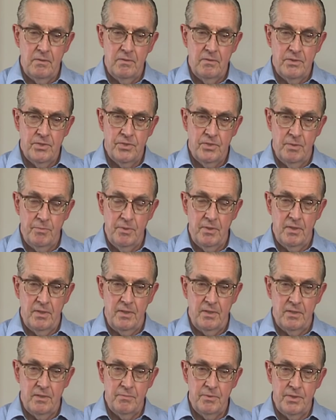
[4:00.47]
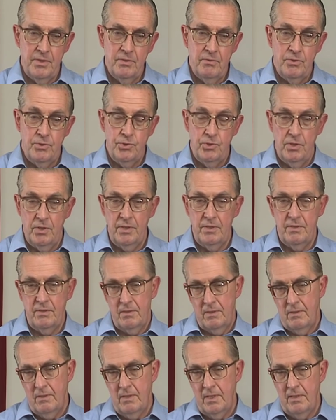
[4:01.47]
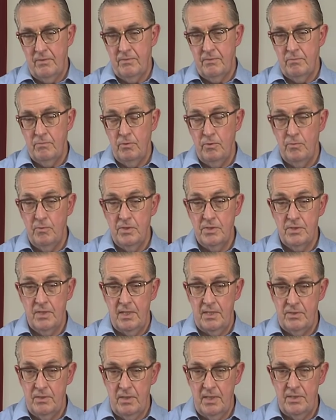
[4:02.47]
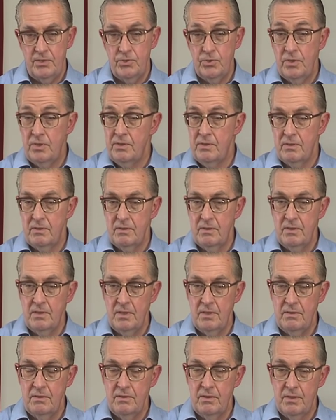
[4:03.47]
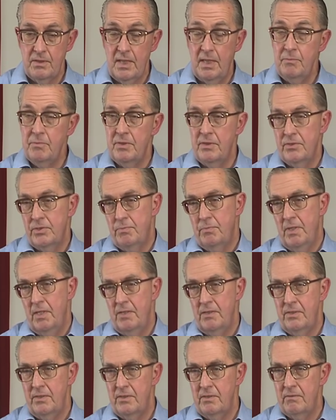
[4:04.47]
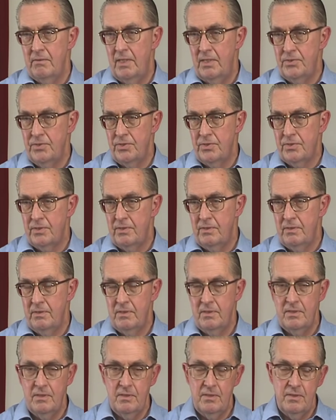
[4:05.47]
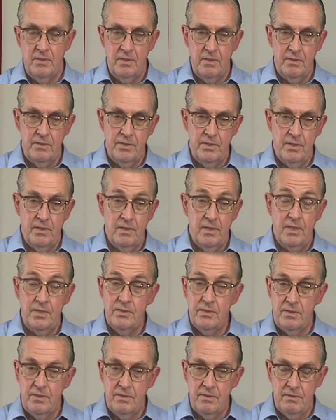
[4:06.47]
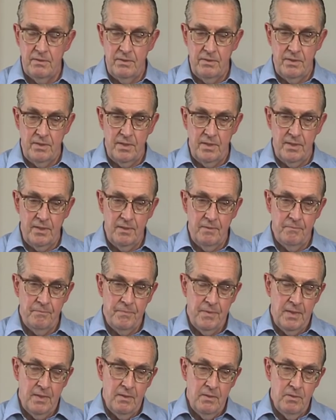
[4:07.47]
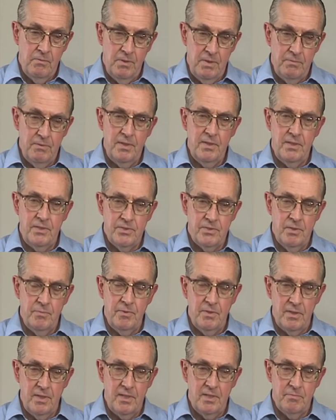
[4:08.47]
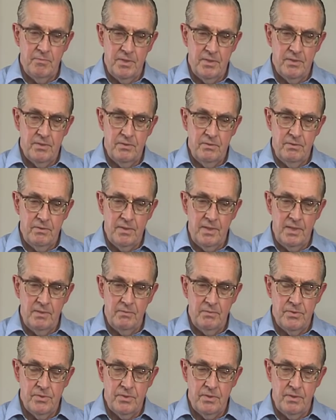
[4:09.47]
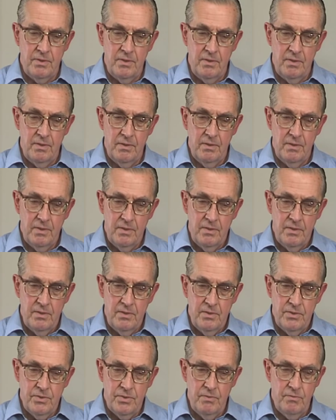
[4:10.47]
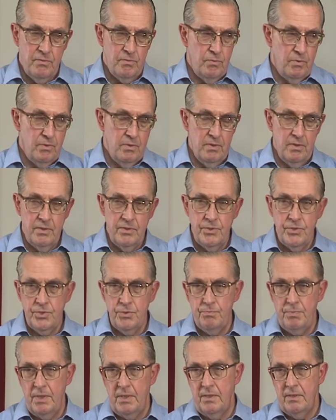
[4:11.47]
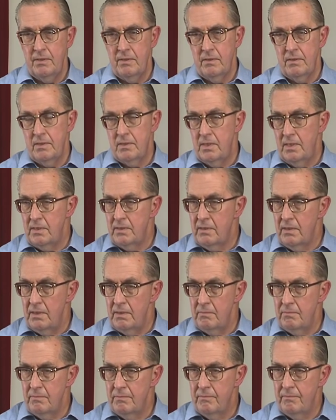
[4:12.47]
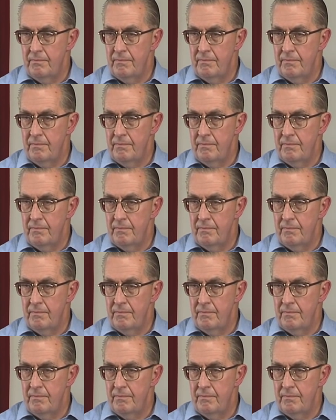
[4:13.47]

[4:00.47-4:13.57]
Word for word: stimulated me to join the left movements, and I joined the Communist Party in Rochester in the year 1938. What really stimulated me to do that was the Civil War in Spain at that time.